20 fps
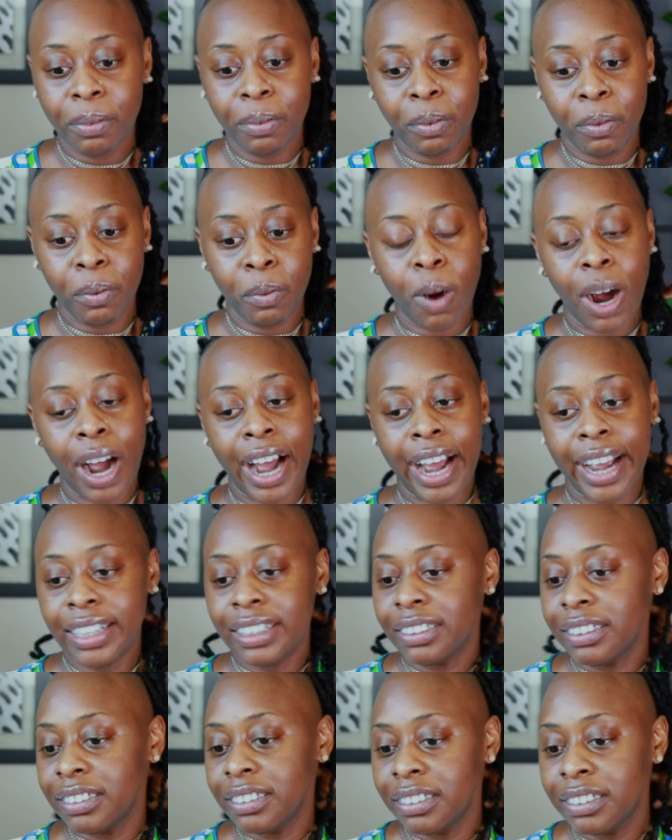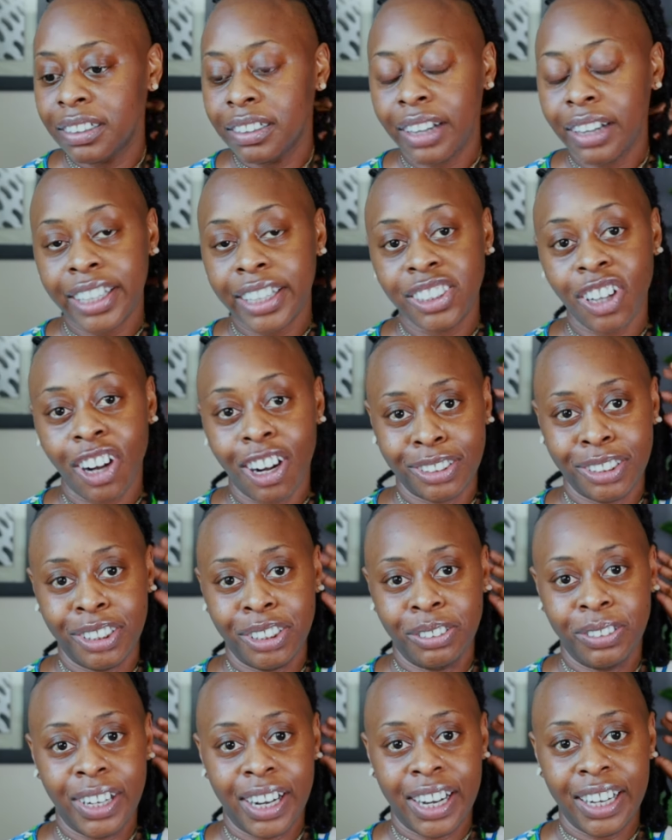while I talk to
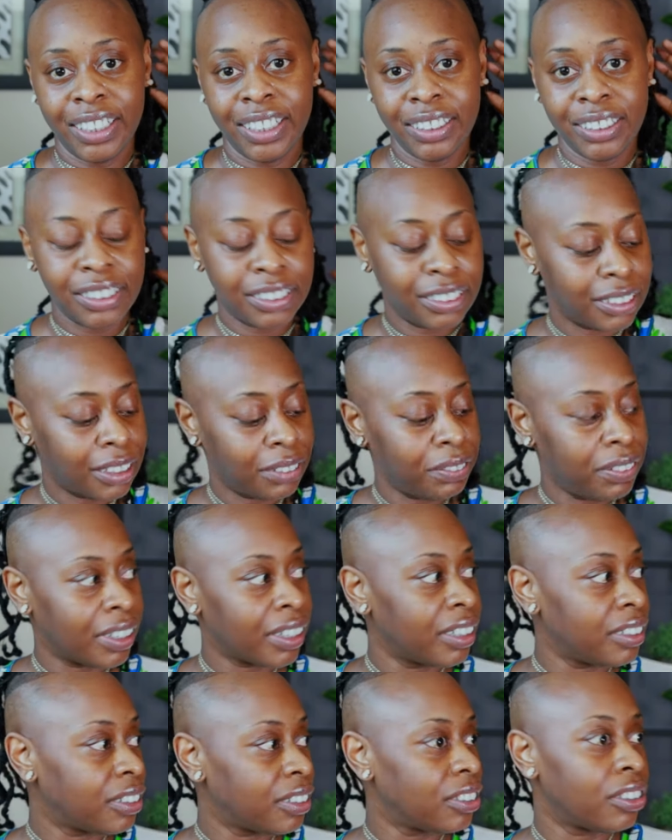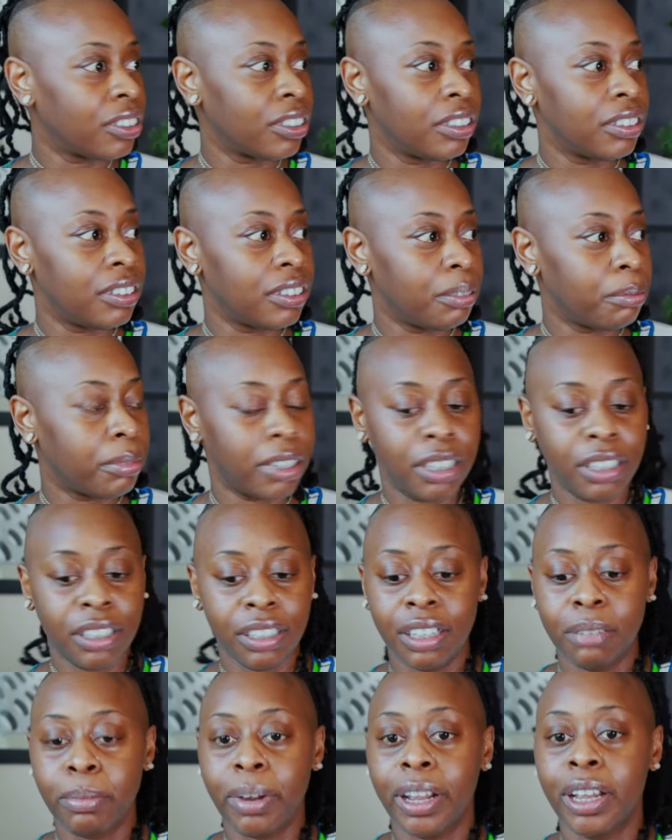you guys. I feel like I just heard something
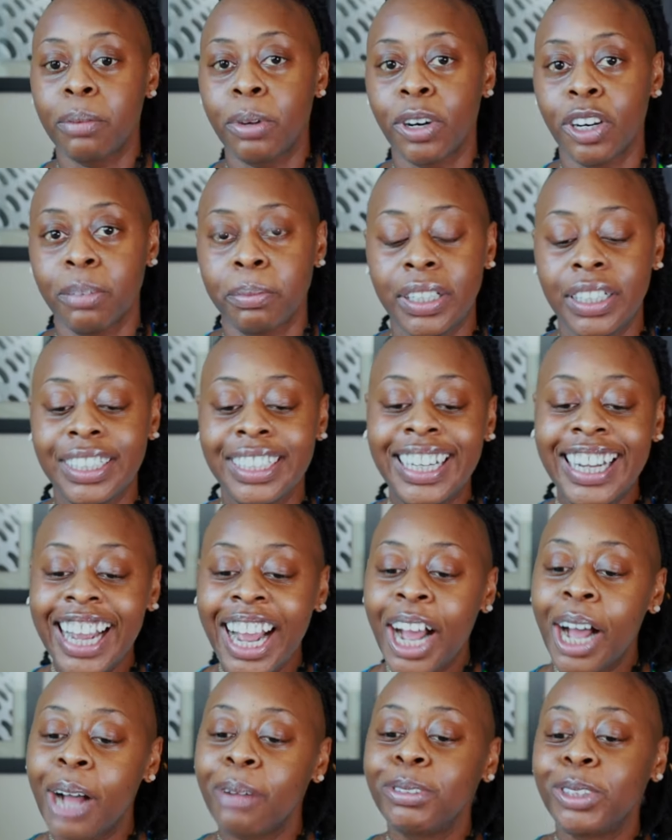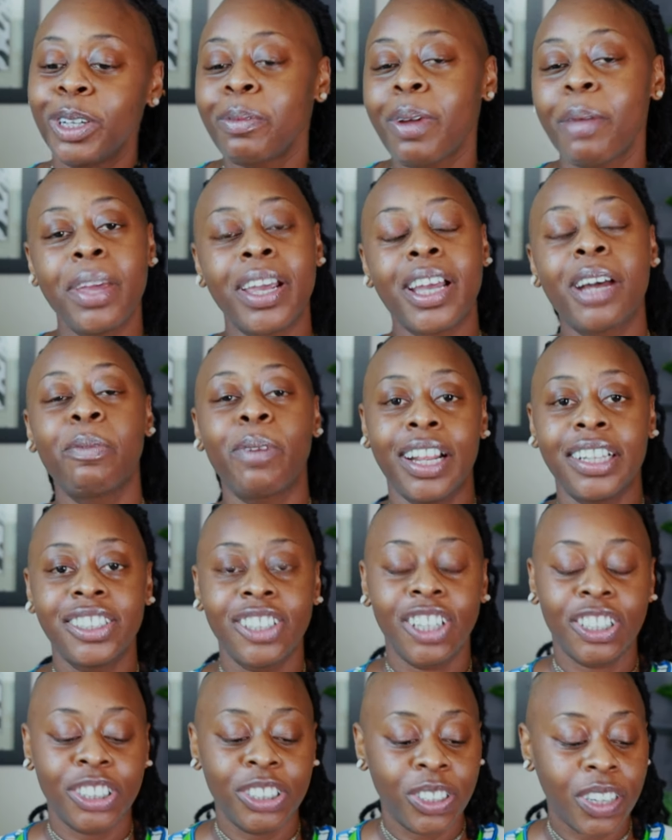in my apartment. I'm doing my makeup while I
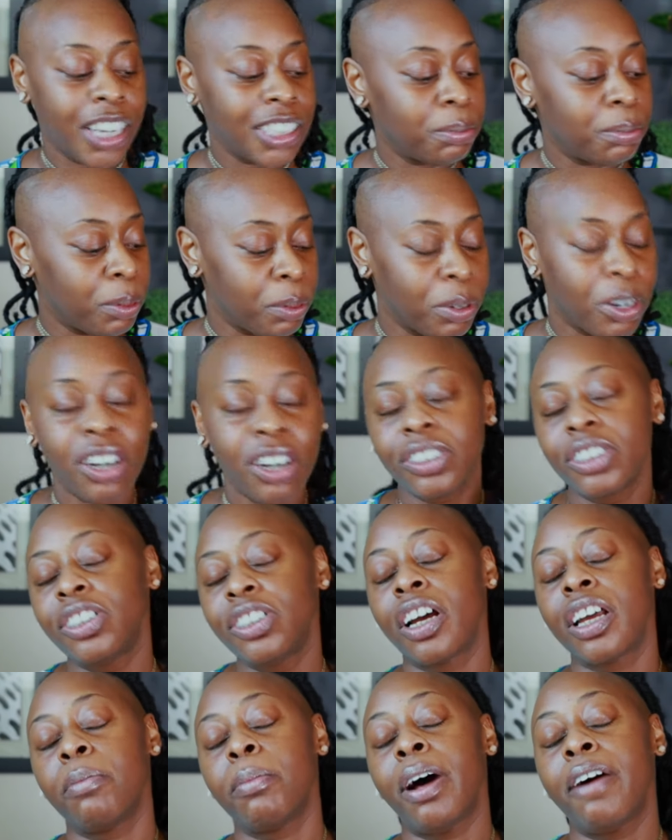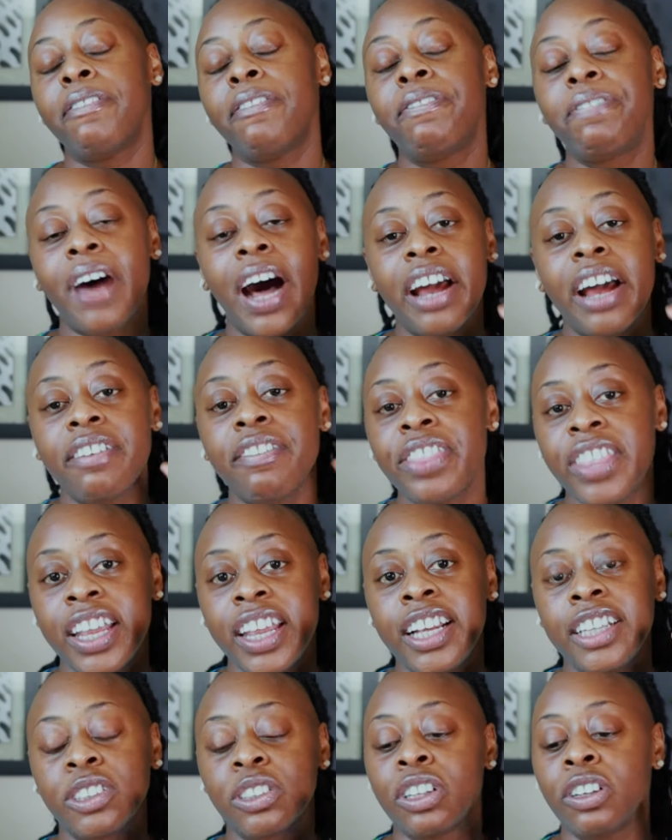talk to you guys, but we're also talking about five
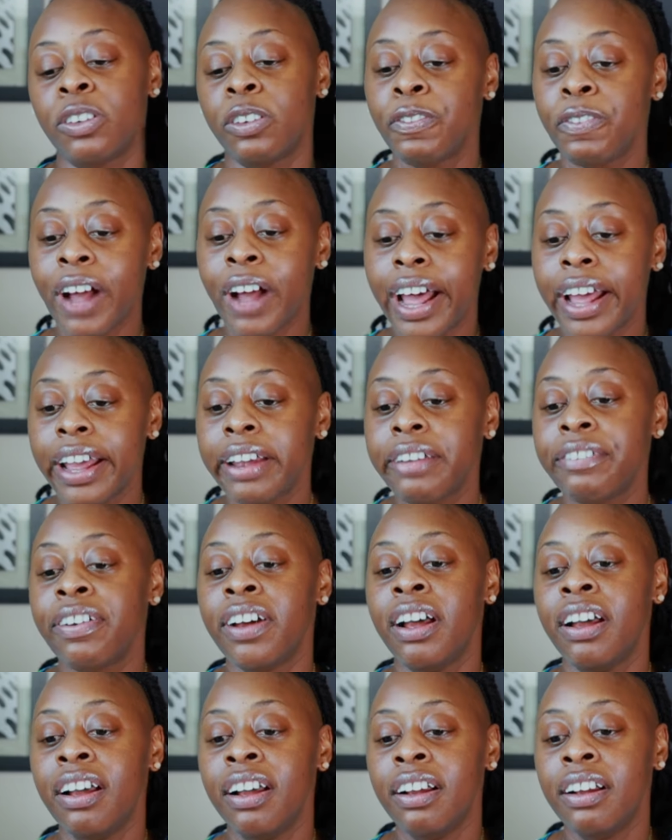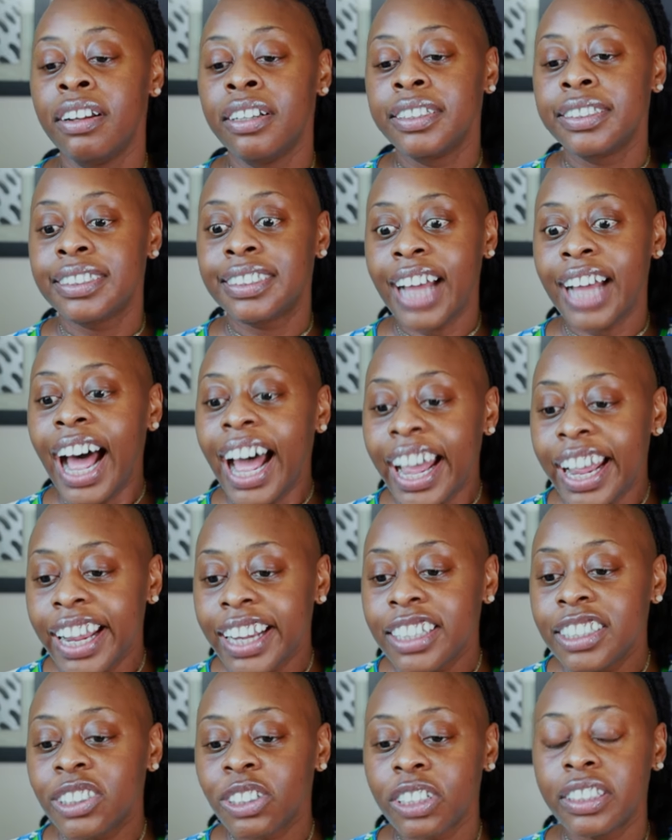things or five
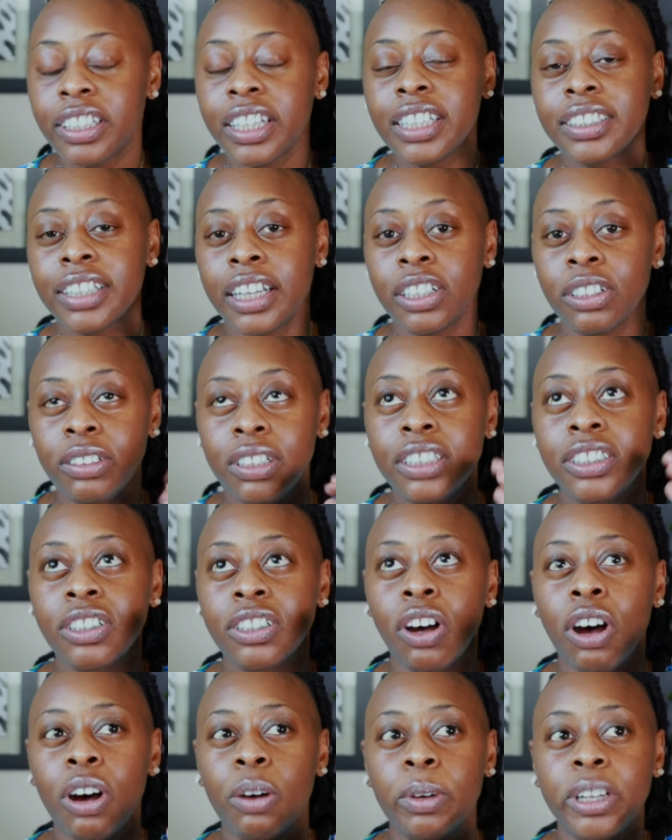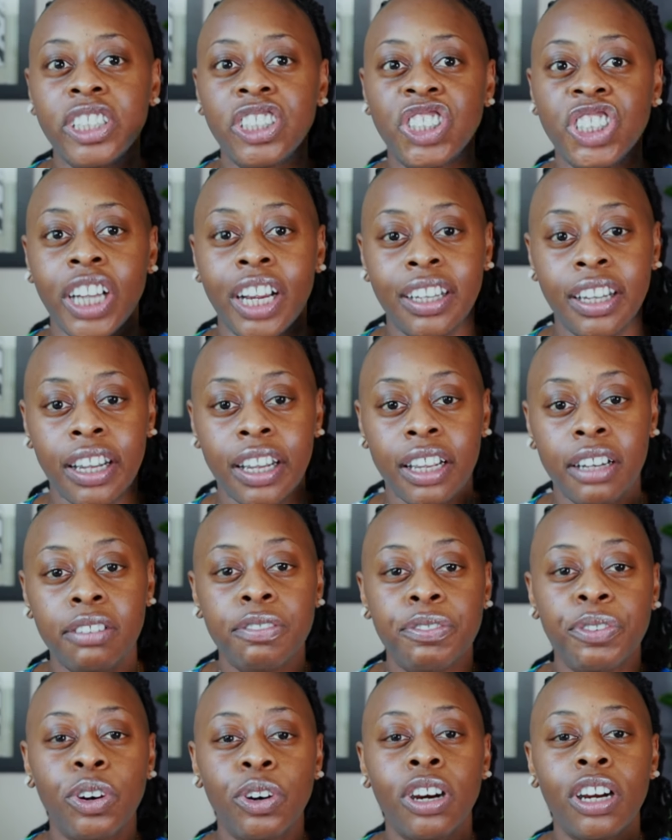signs or things that you need to always check in
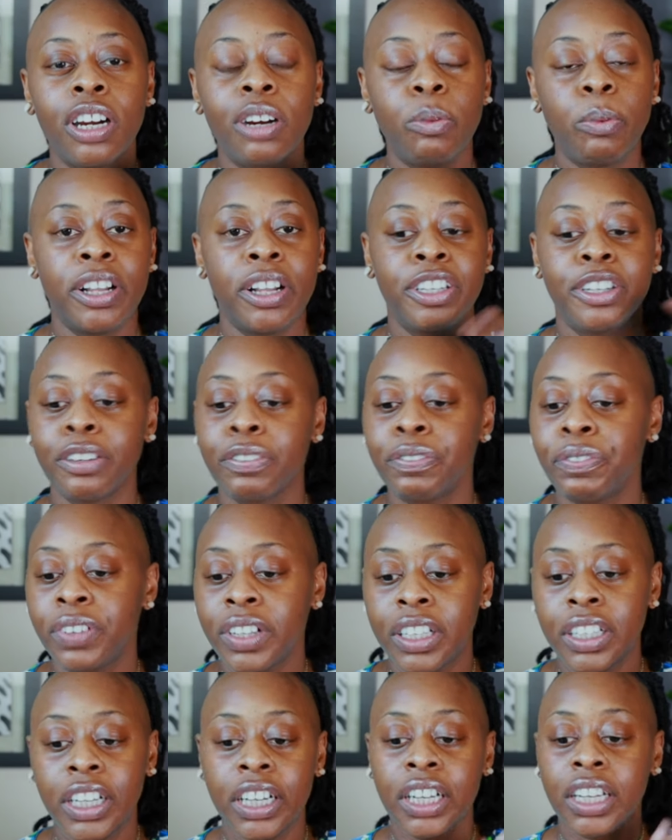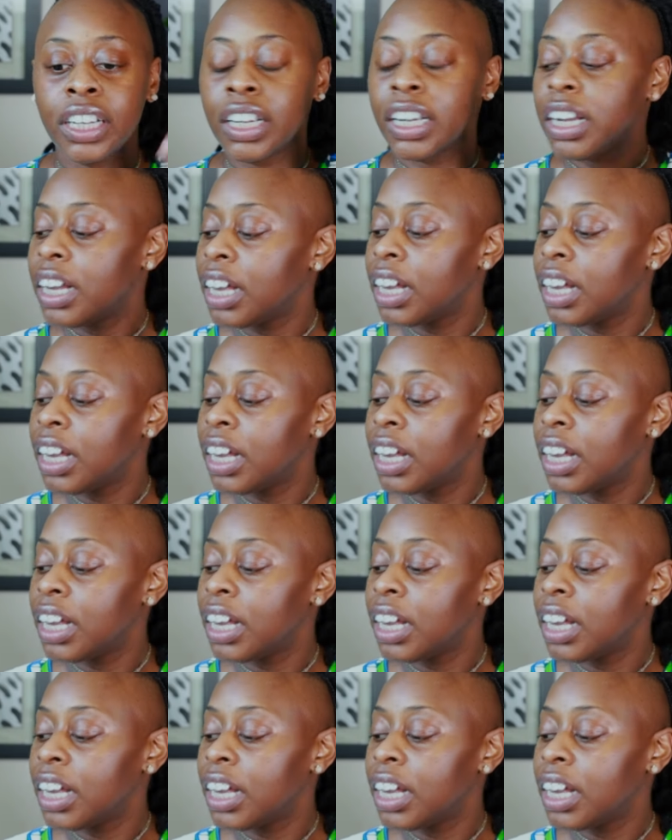for when you're feeling